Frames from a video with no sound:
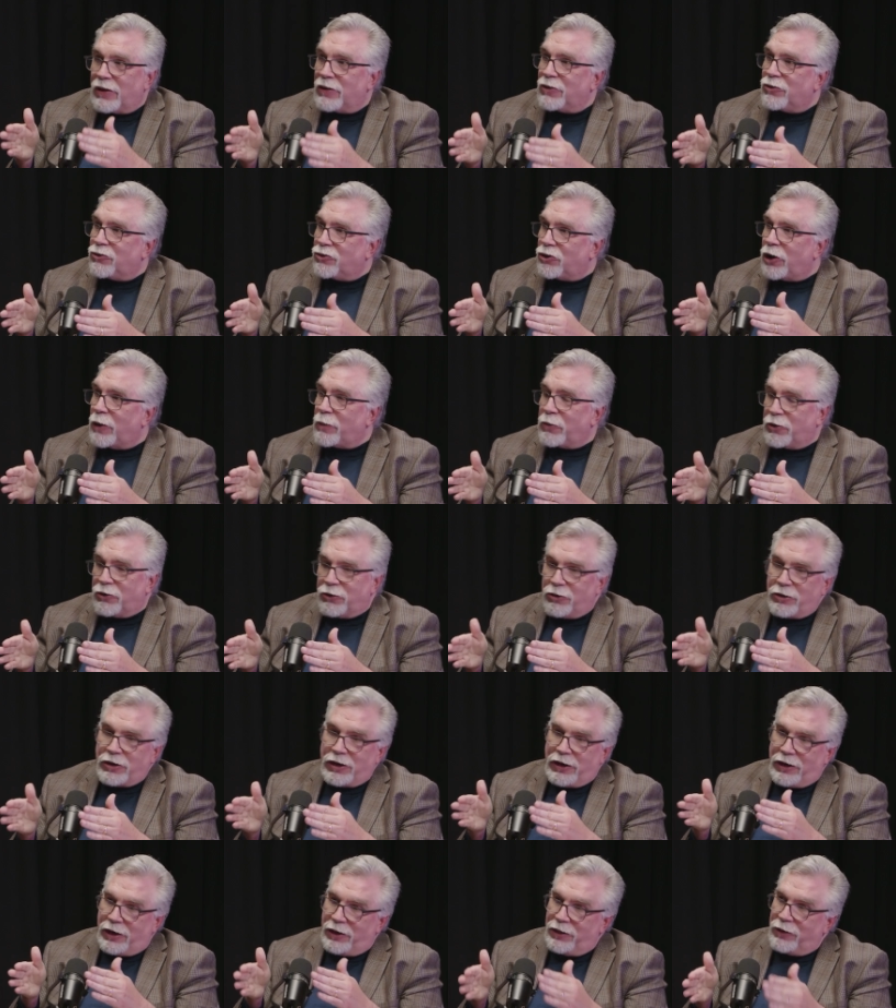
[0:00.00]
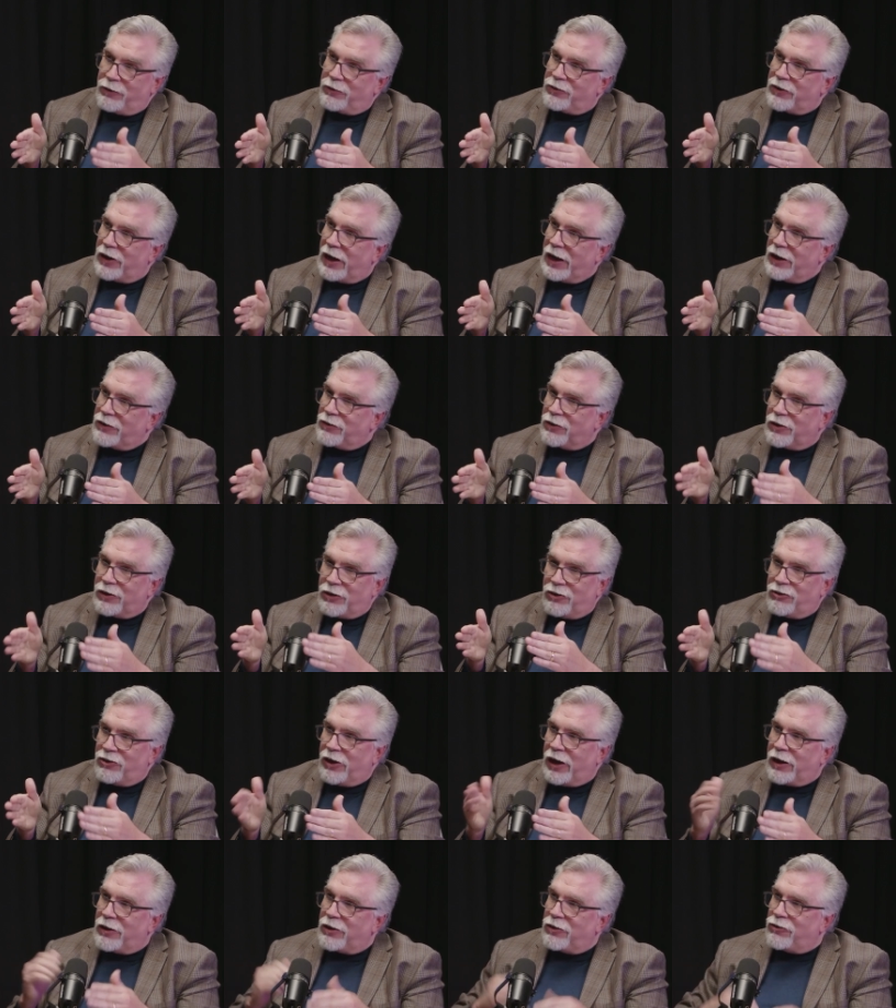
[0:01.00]
sharp attorney on the other side is going to
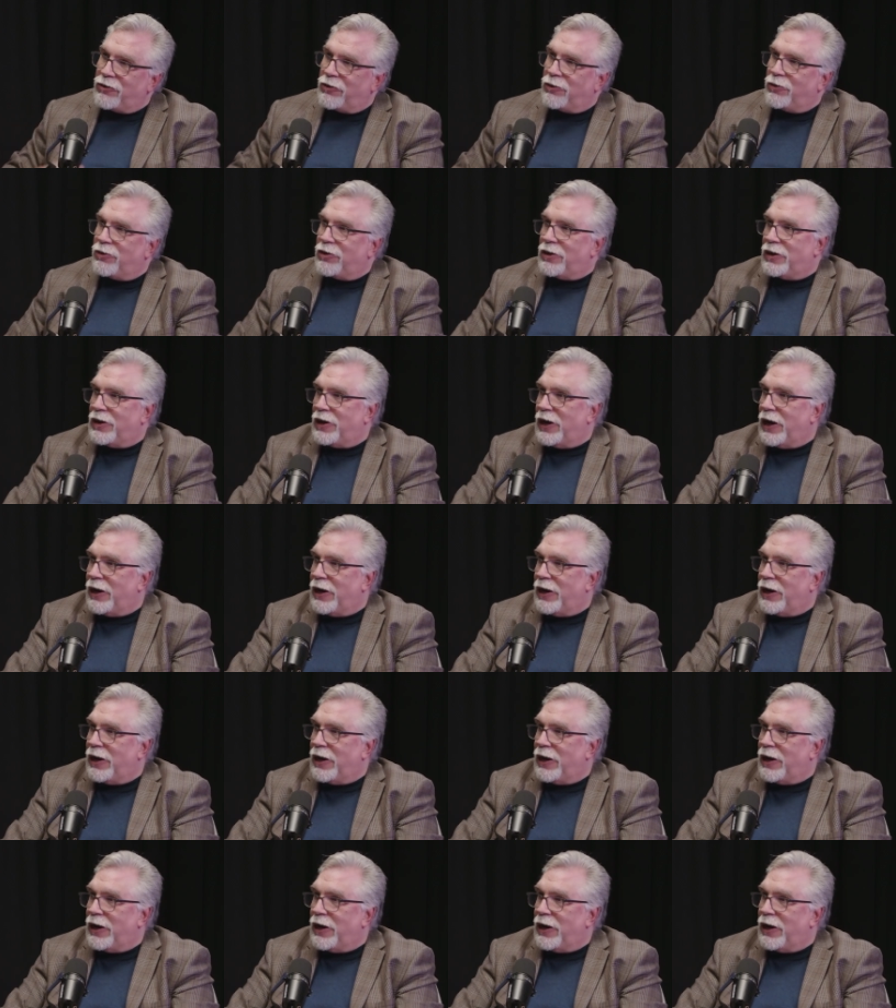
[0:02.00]
challenge you on that.